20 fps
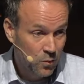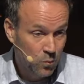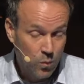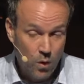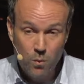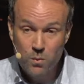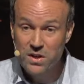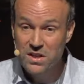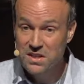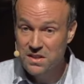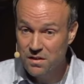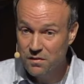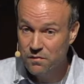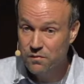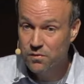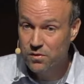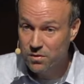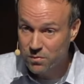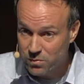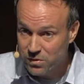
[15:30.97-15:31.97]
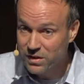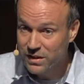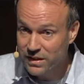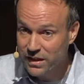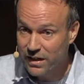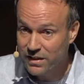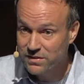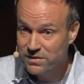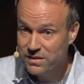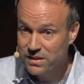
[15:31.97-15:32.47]
what would he give for a really
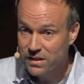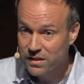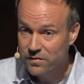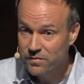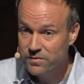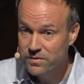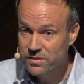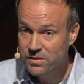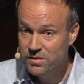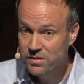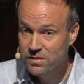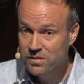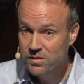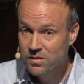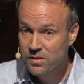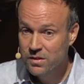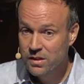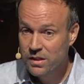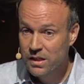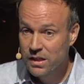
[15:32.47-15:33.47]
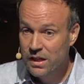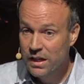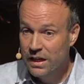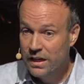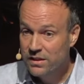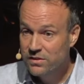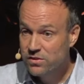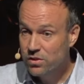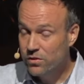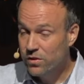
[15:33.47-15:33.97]
nice gift?
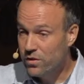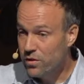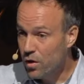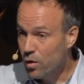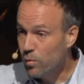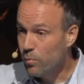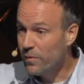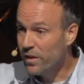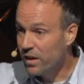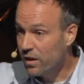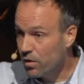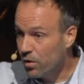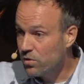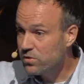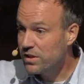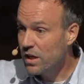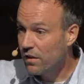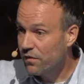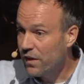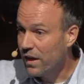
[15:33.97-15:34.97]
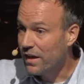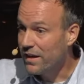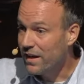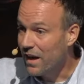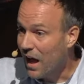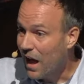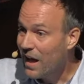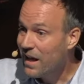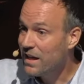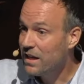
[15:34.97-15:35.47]
And so the nobleman goes out that
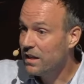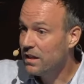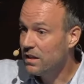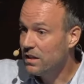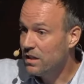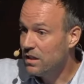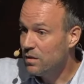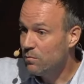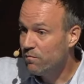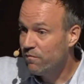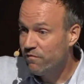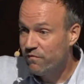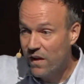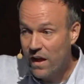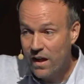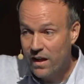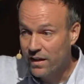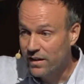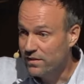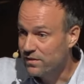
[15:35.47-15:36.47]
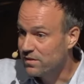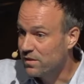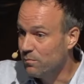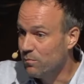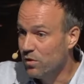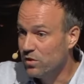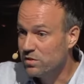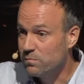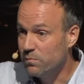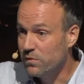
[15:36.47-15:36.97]
night and he finds the
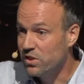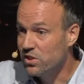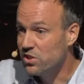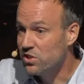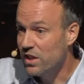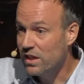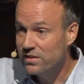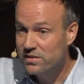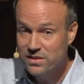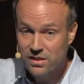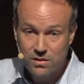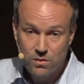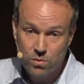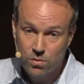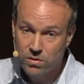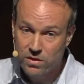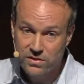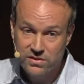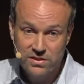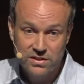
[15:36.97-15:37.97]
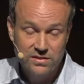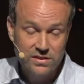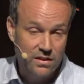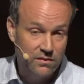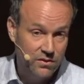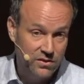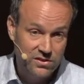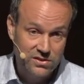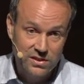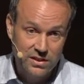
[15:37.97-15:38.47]
most majestic horse he's
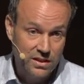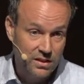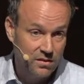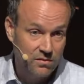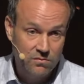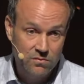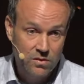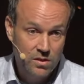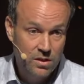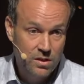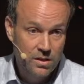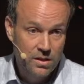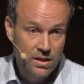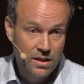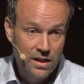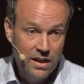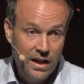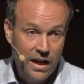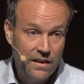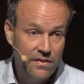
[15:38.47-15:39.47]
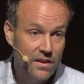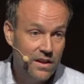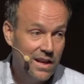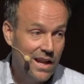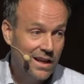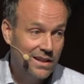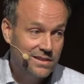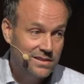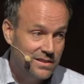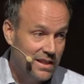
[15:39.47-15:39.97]
ever seen. And the
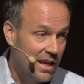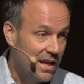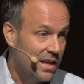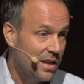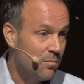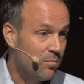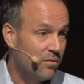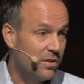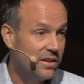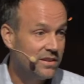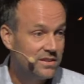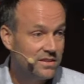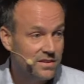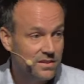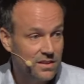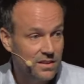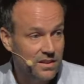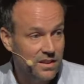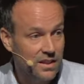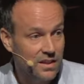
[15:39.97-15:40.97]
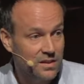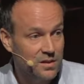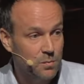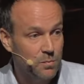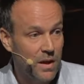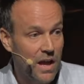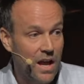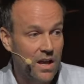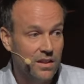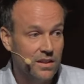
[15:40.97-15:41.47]
next day he brings it to the king's
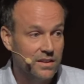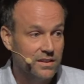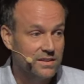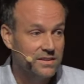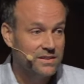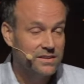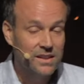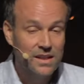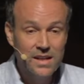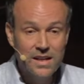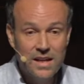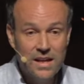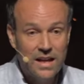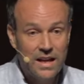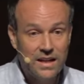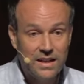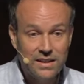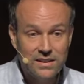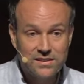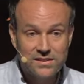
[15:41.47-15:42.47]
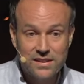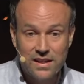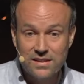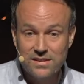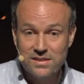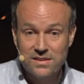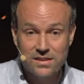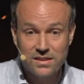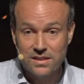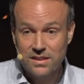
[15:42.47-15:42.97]
palace and he
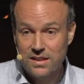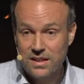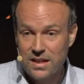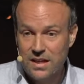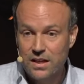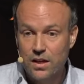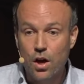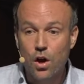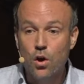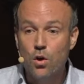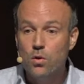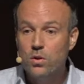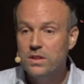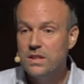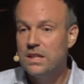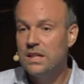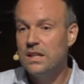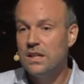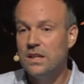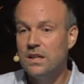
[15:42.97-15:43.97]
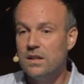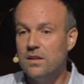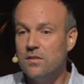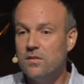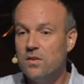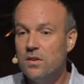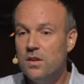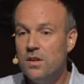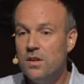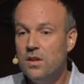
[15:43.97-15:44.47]
says to the king, oh king,
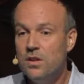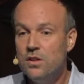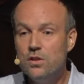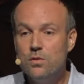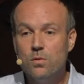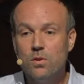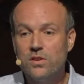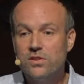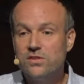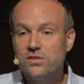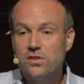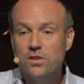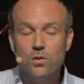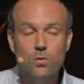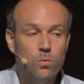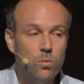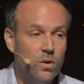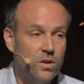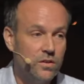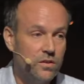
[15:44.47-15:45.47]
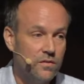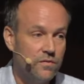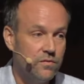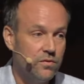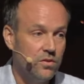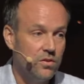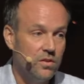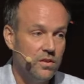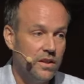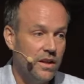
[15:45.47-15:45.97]
you are so
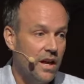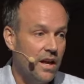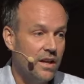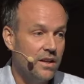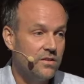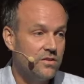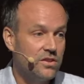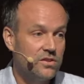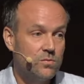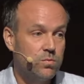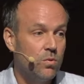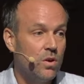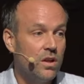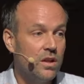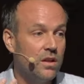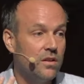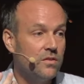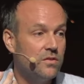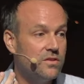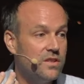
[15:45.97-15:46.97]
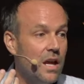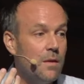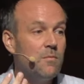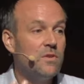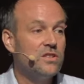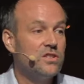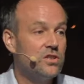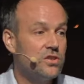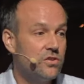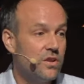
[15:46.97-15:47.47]
wonderful and I just want to
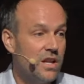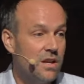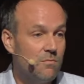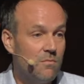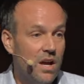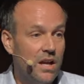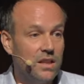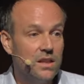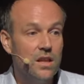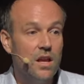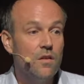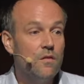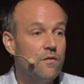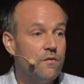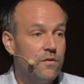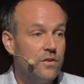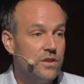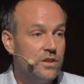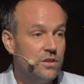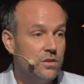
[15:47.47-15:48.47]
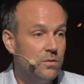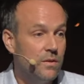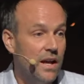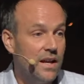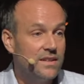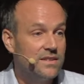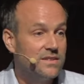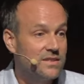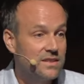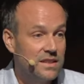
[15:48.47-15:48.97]
demonstrate my love for you
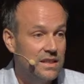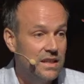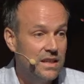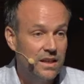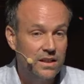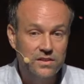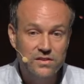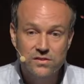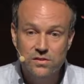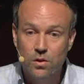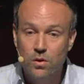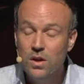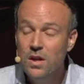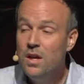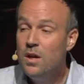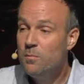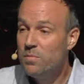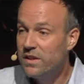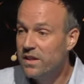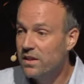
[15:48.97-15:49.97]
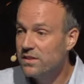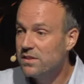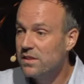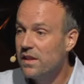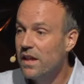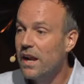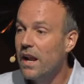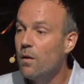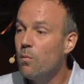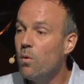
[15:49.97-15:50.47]
as king. And so because of
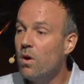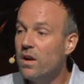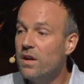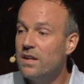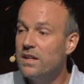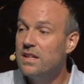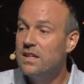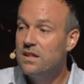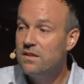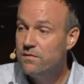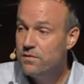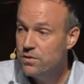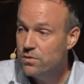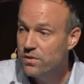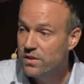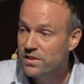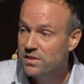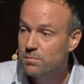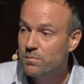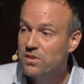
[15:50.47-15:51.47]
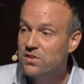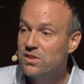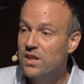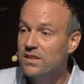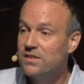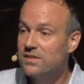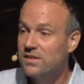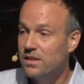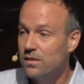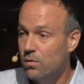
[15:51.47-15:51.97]
that, I wanted to give you this
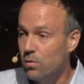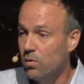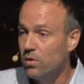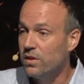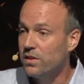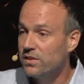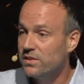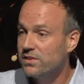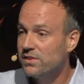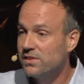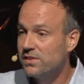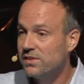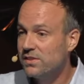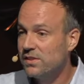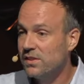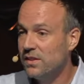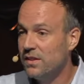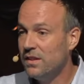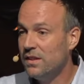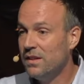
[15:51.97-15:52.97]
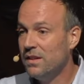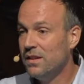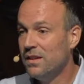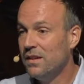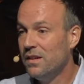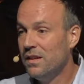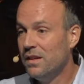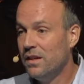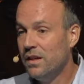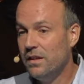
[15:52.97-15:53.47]
majestic horse.
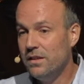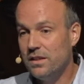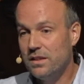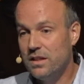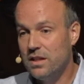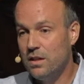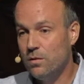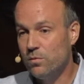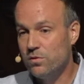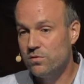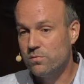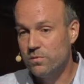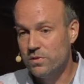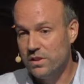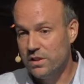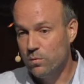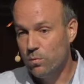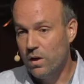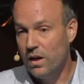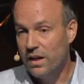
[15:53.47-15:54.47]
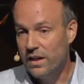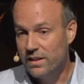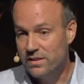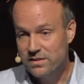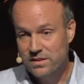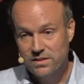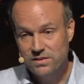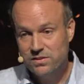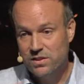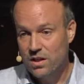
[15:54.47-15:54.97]
And the king was really wise
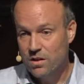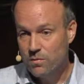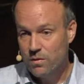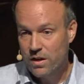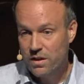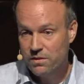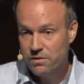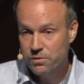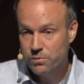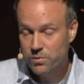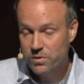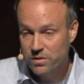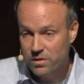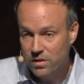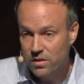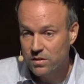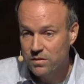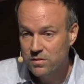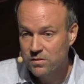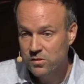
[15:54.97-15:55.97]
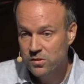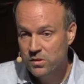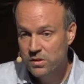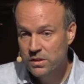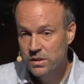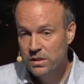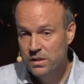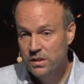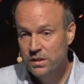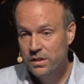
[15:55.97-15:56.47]
and he saw right through it all.
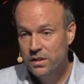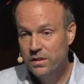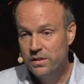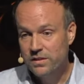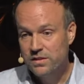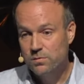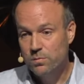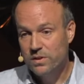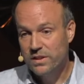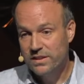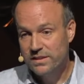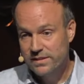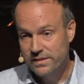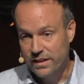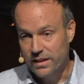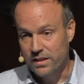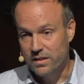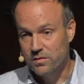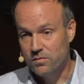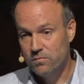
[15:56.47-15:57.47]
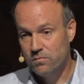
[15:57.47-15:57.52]
And this is what he said.